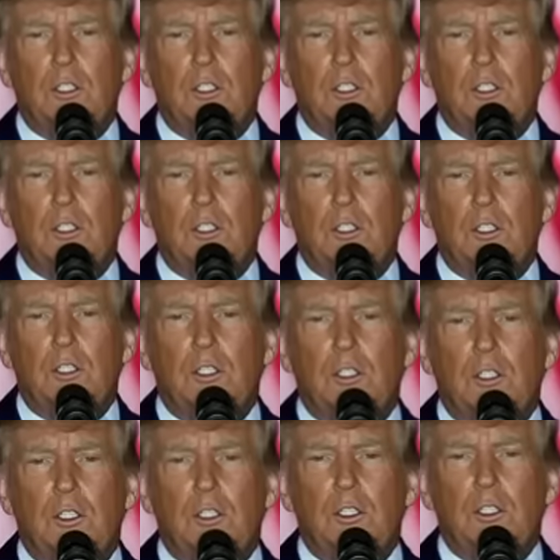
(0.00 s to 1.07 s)

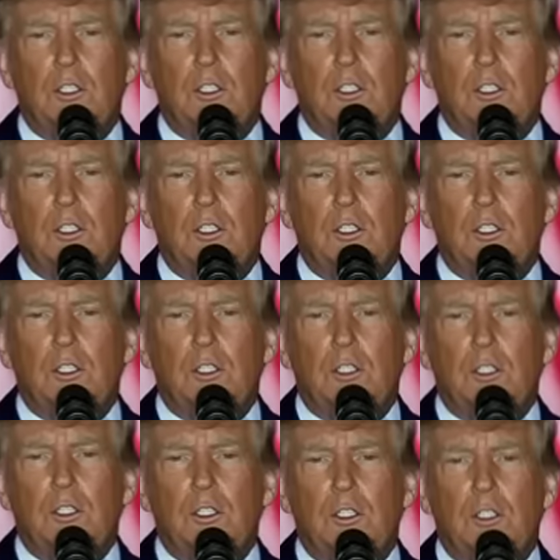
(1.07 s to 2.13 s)

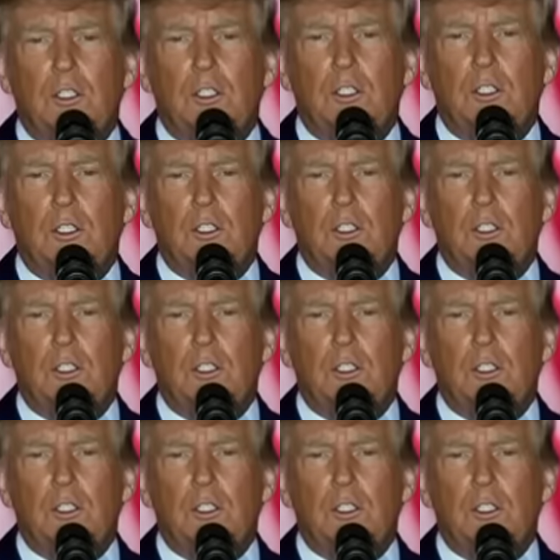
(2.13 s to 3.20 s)

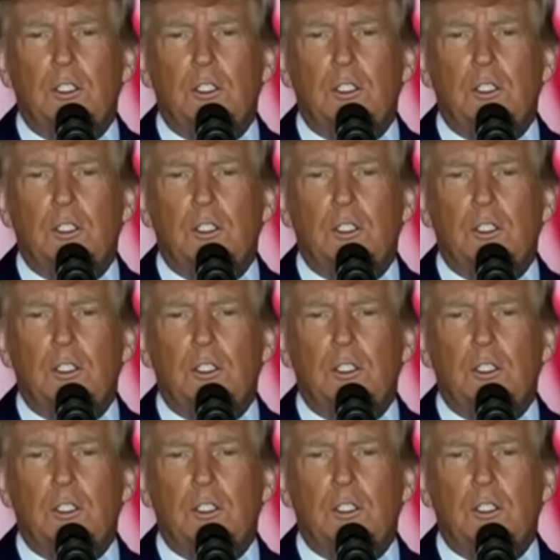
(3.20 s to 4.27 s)

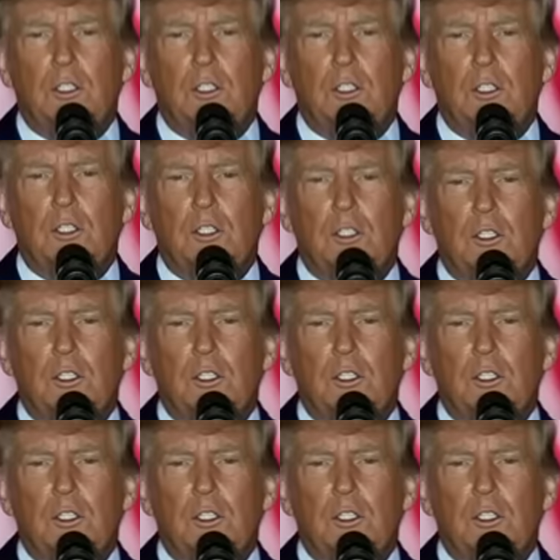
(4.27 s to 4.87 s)
(silent)